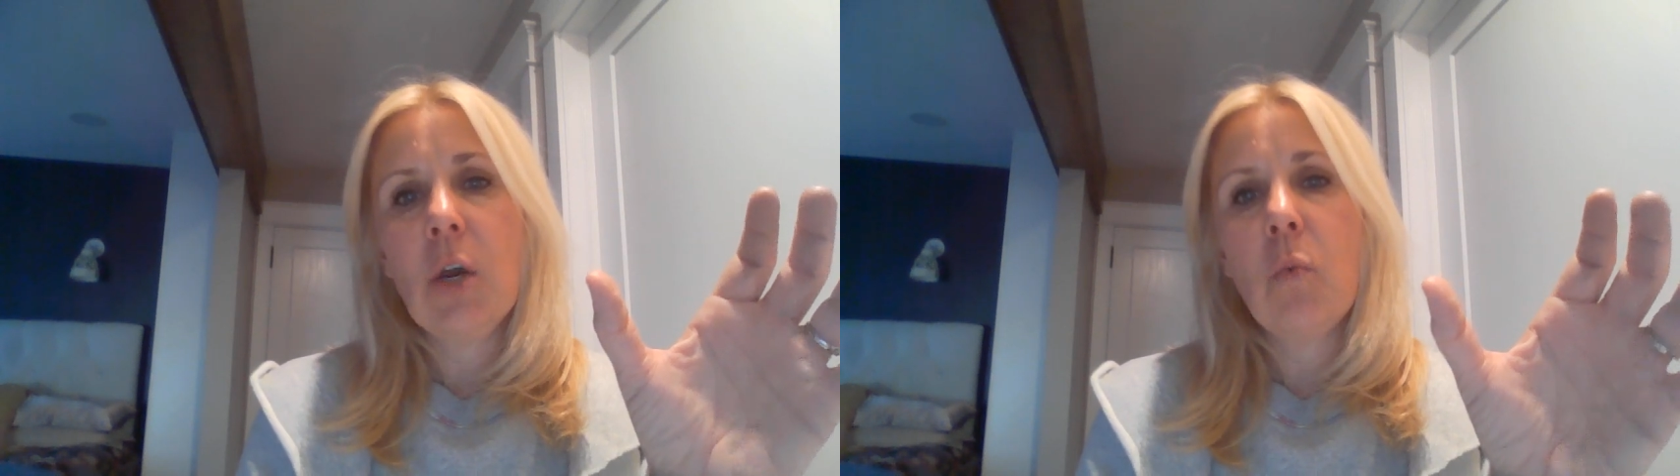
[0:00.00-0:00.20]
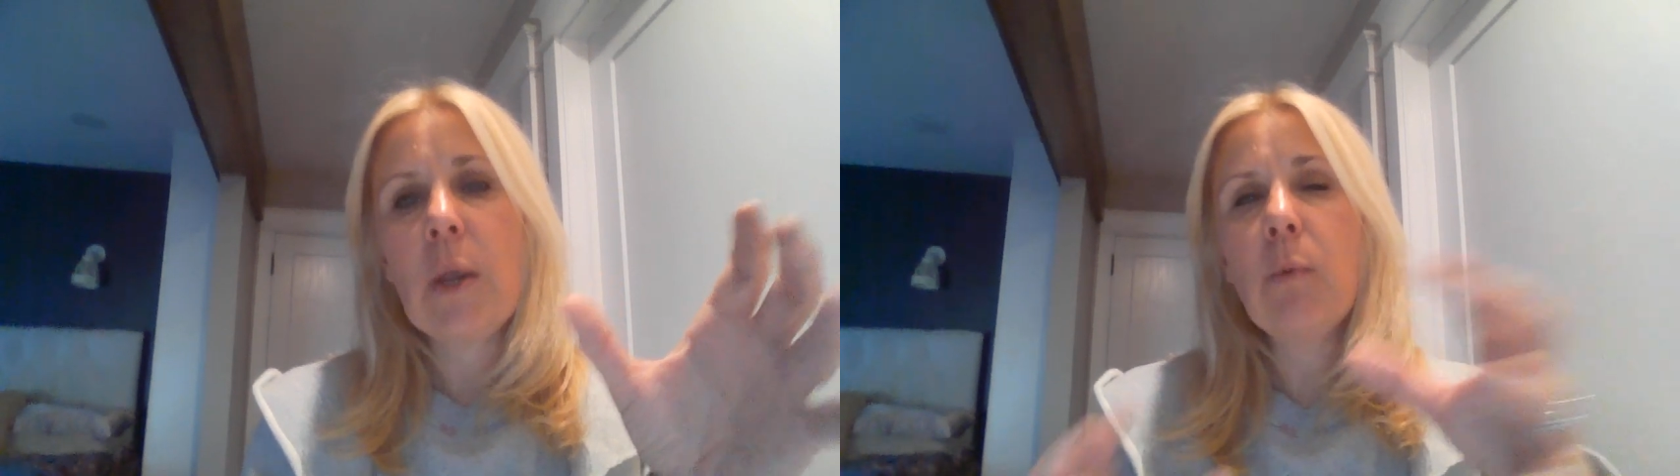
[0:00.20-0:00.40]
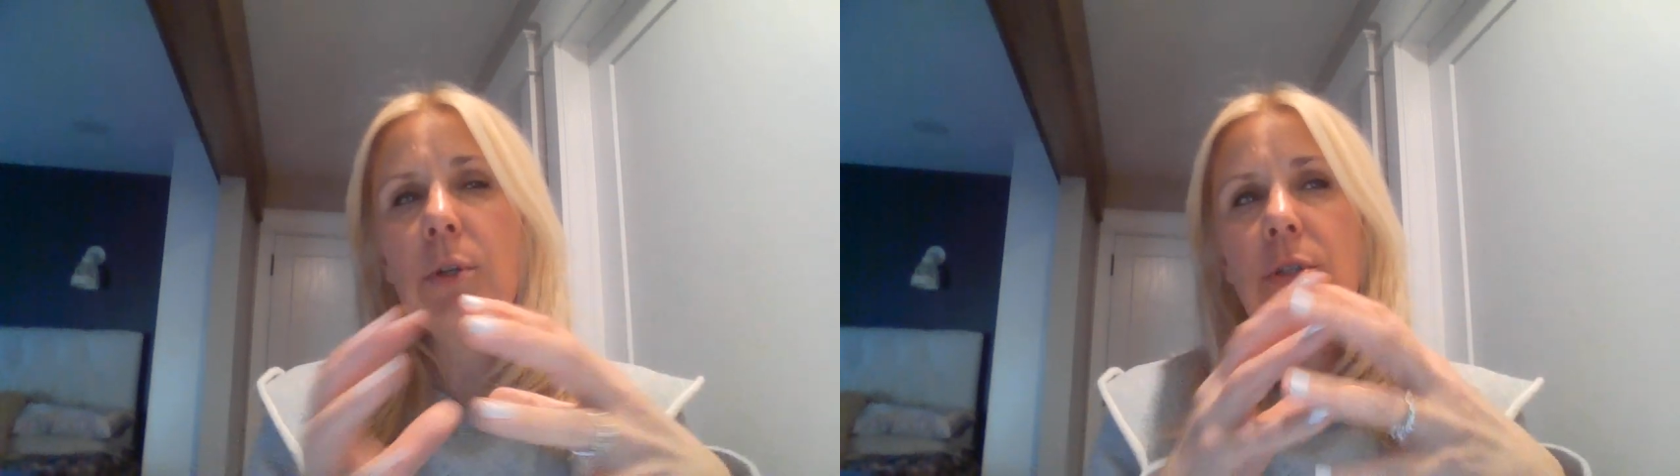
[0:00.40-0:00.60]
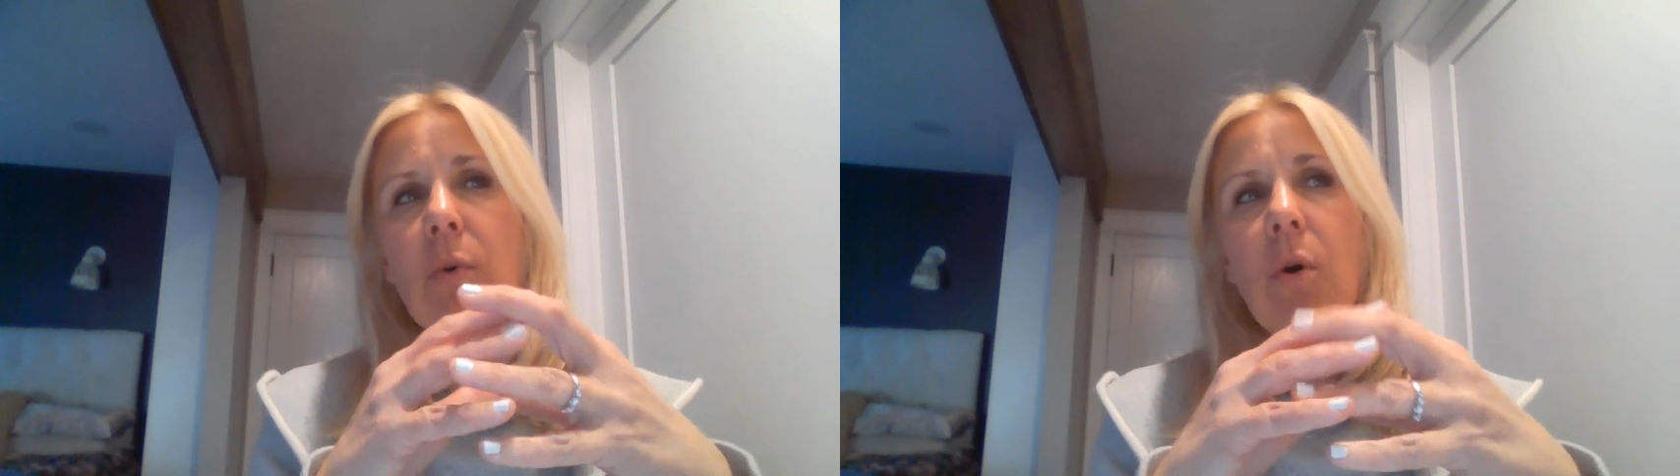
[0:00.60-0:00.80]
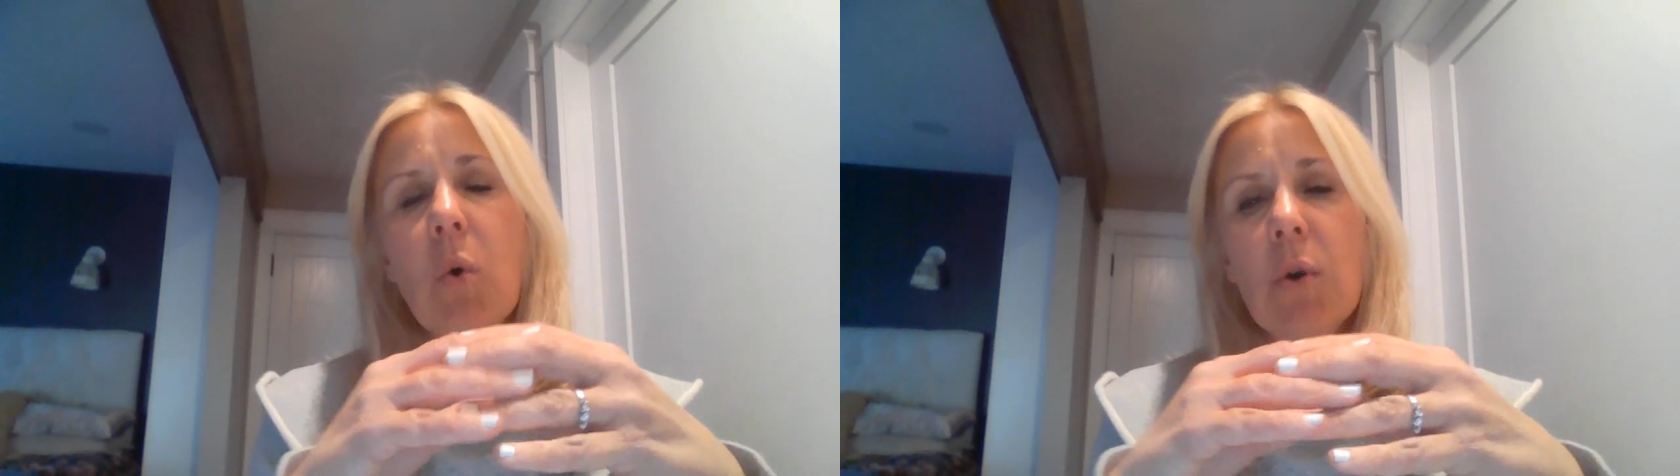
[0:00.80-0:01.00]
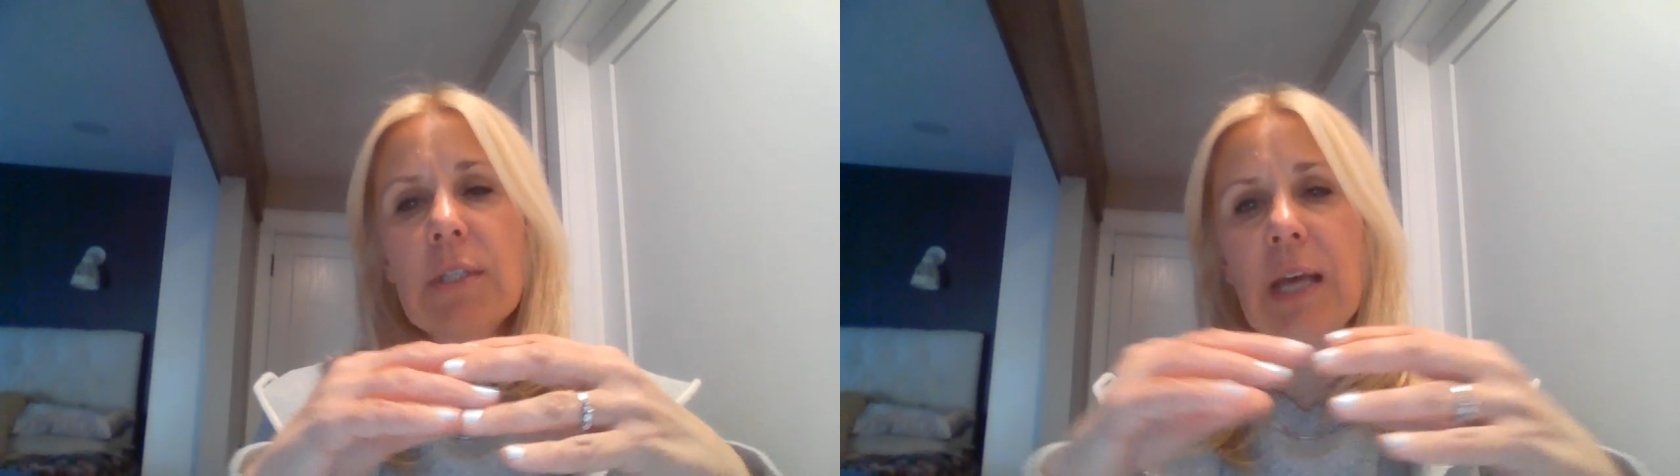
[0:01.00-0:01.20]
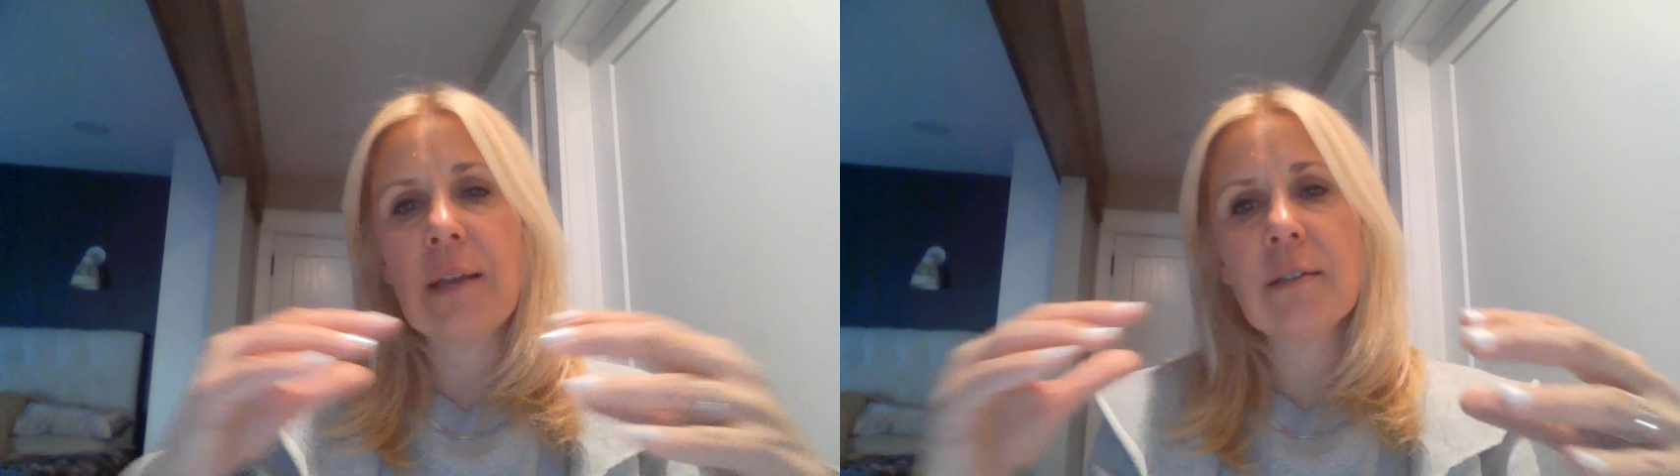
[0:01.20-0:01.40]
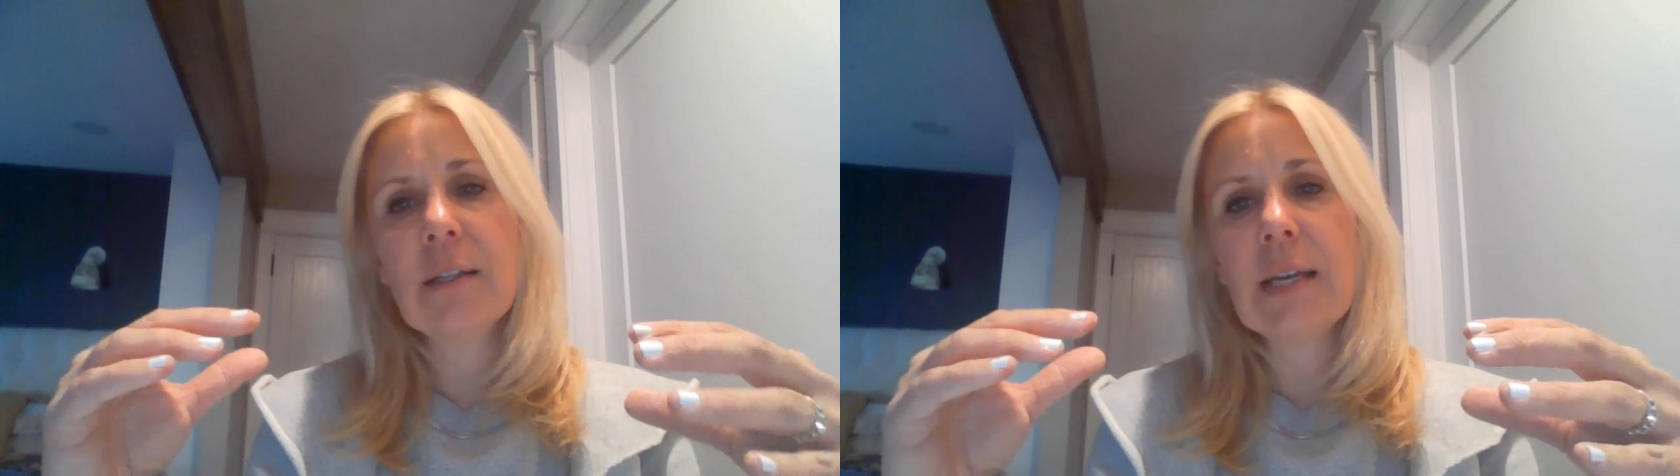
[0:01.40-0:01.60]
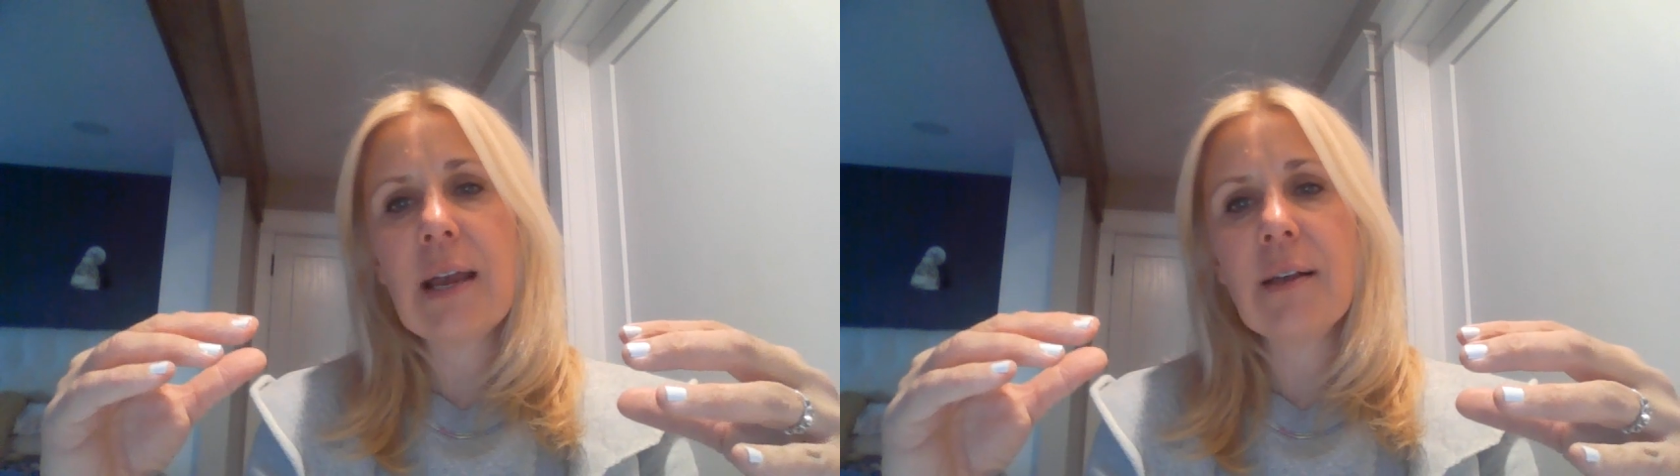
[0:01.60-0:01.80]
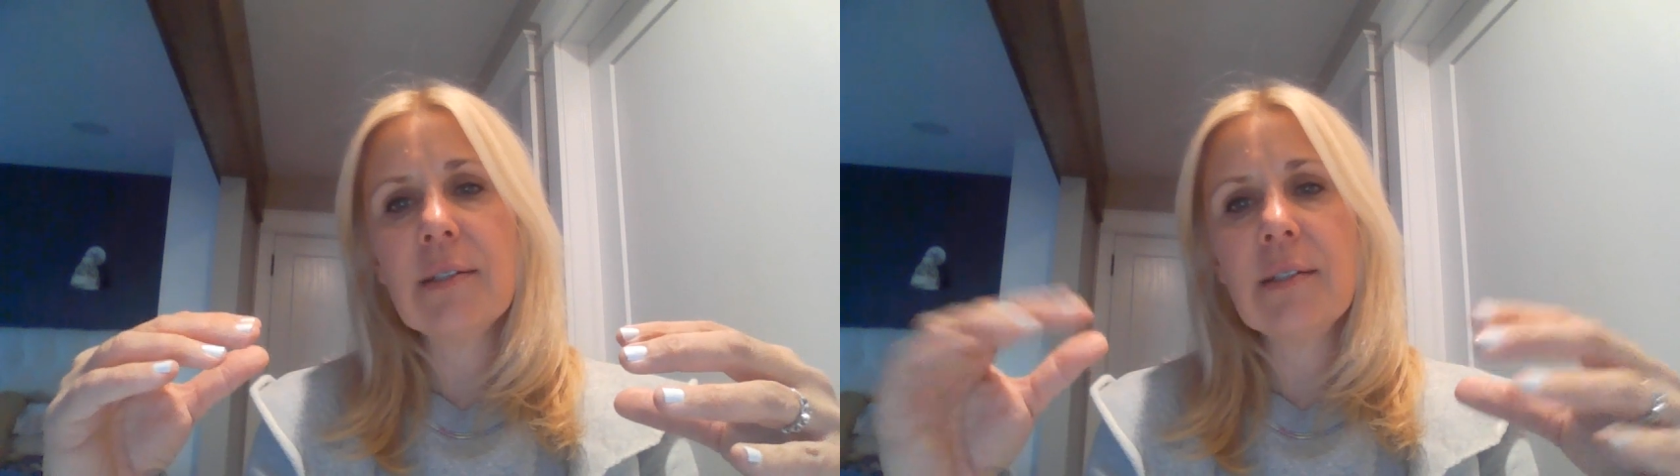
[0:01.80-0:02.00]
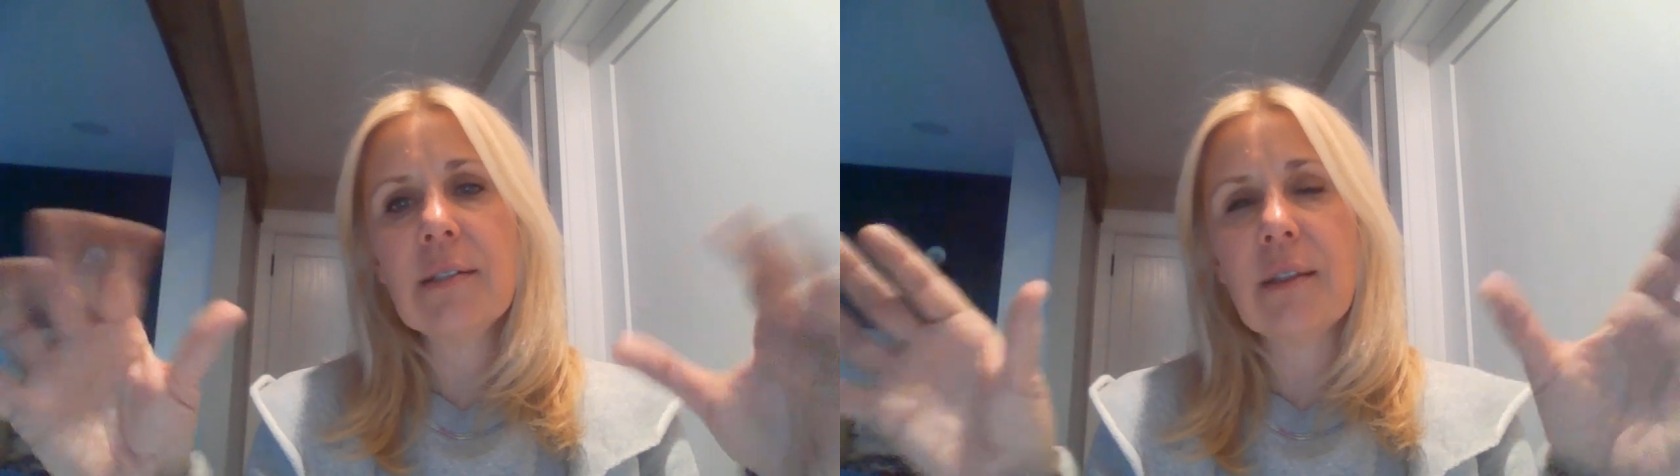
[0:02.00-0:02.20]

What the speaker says: We will do a horizontal analysis,